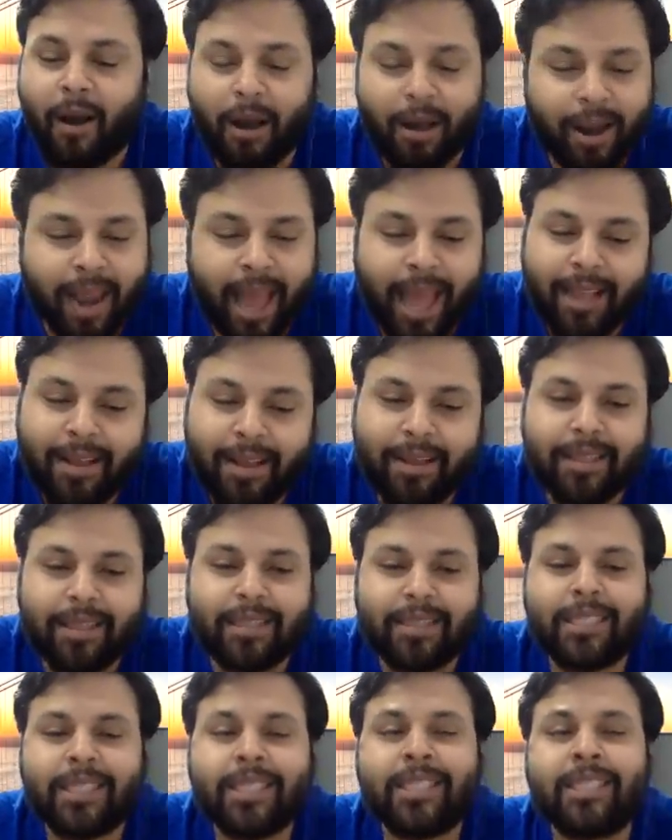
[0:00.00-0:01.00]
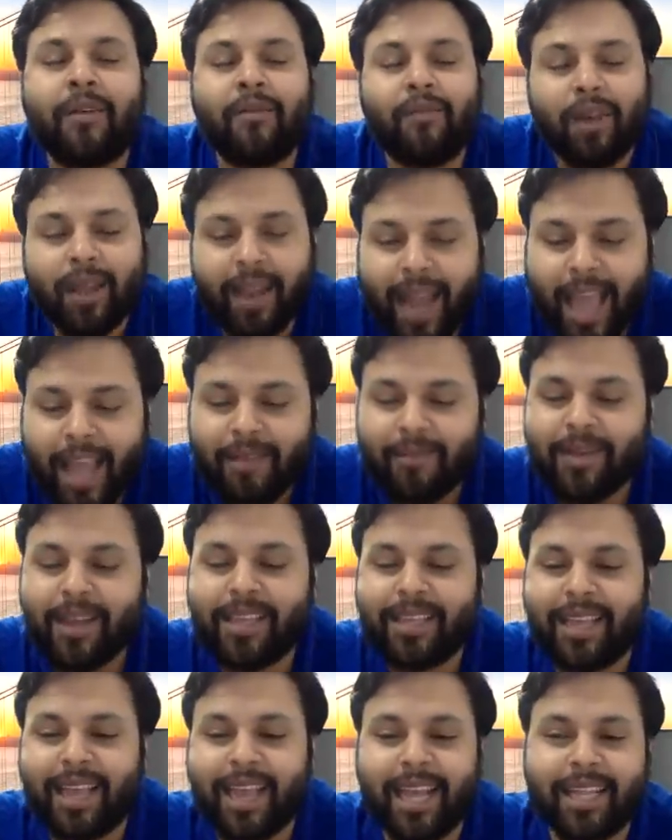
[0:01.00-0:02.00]
like me
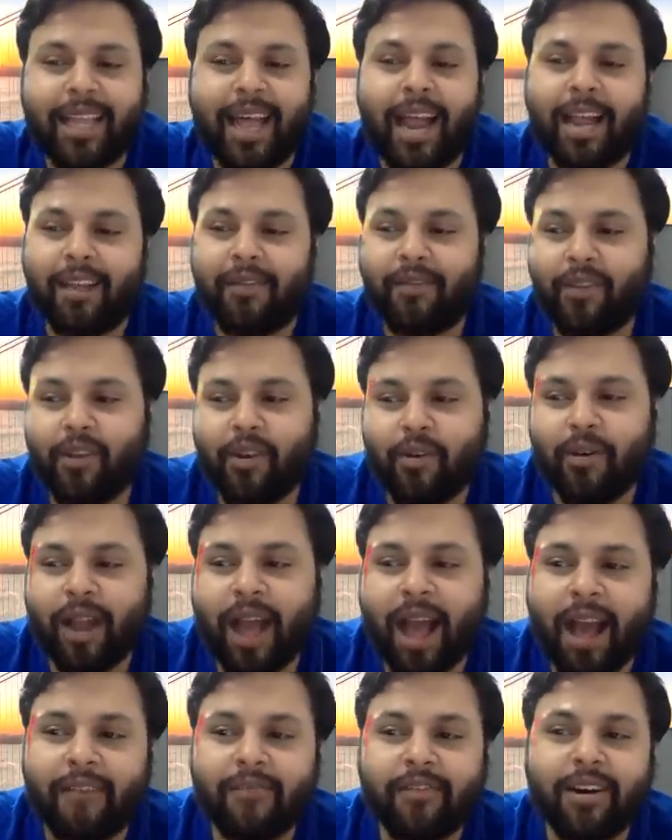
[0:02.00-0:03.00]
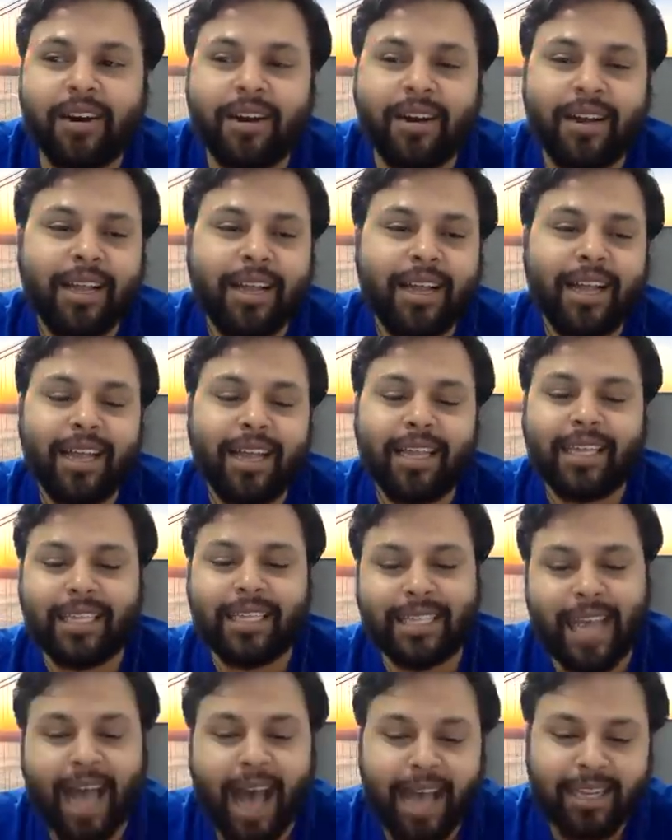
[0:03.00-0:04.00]
saying that if you could have a
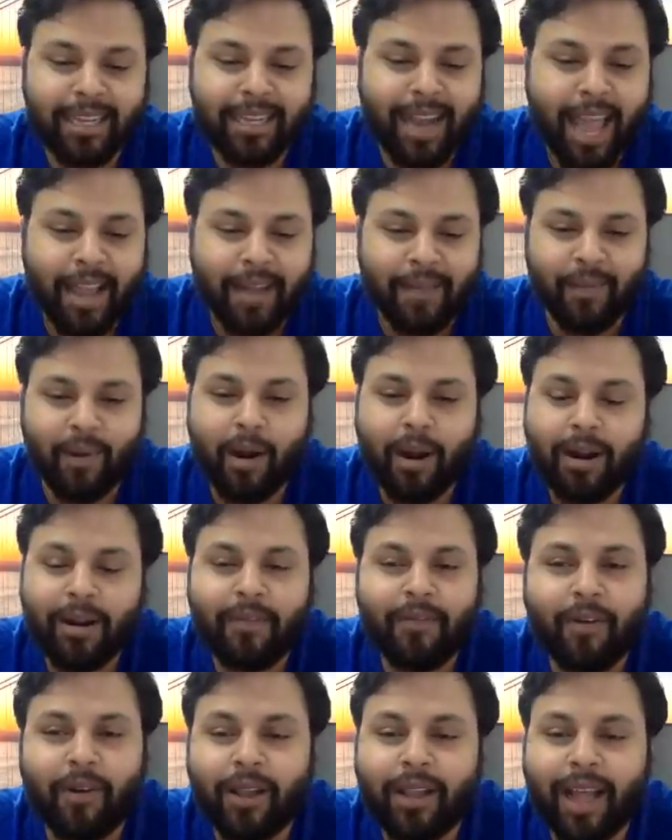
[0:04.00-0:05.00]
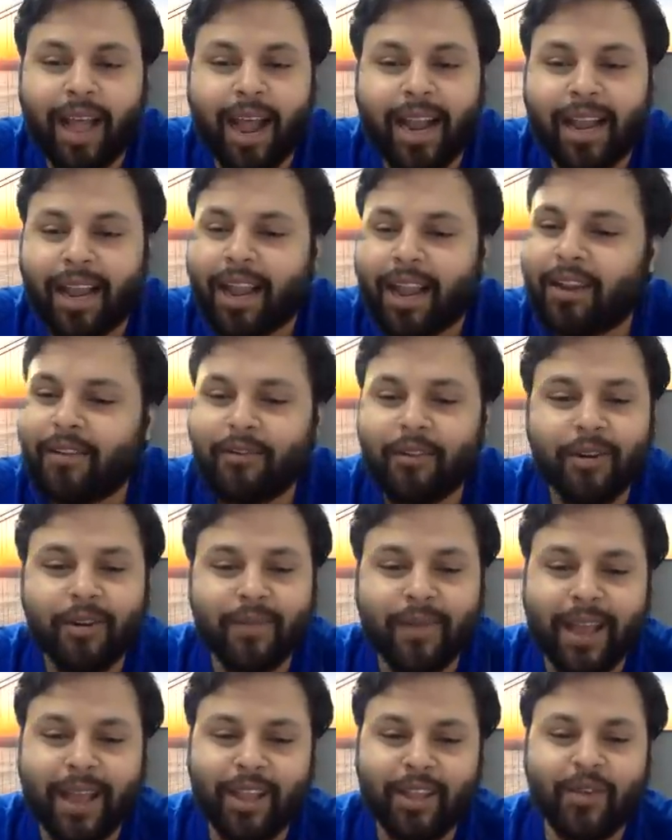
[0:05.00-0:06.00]
SaaS like model for that, it would
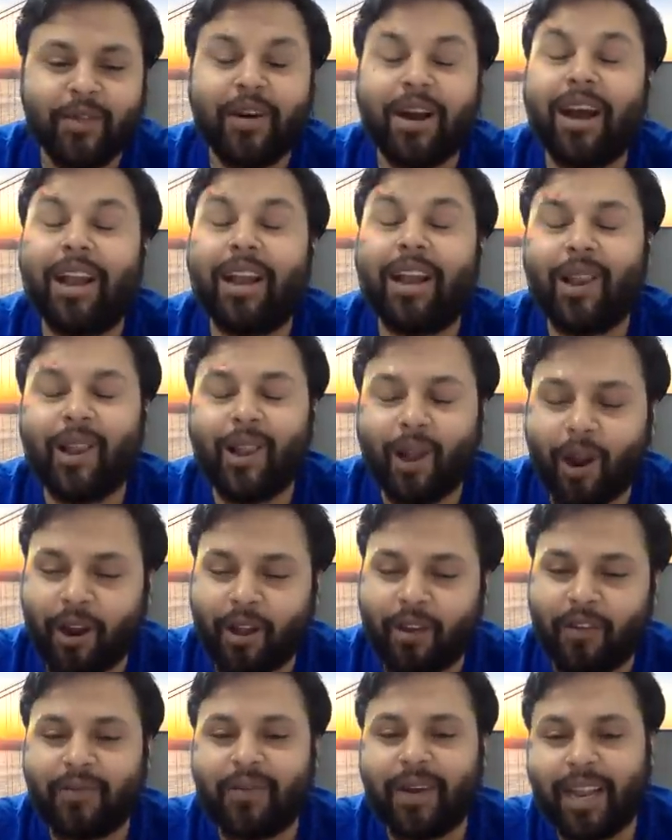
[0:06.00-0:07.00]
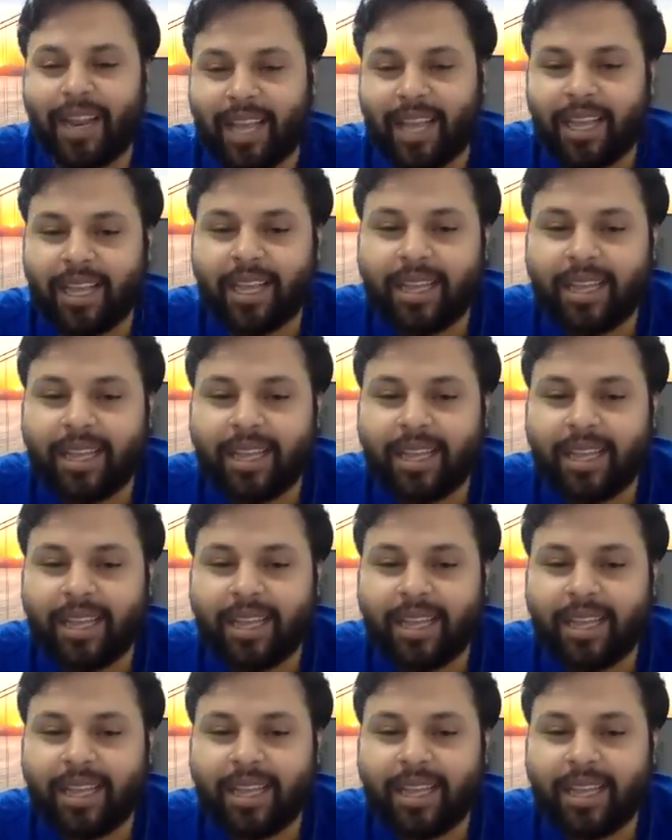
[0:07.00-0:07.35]
make you a lot of money.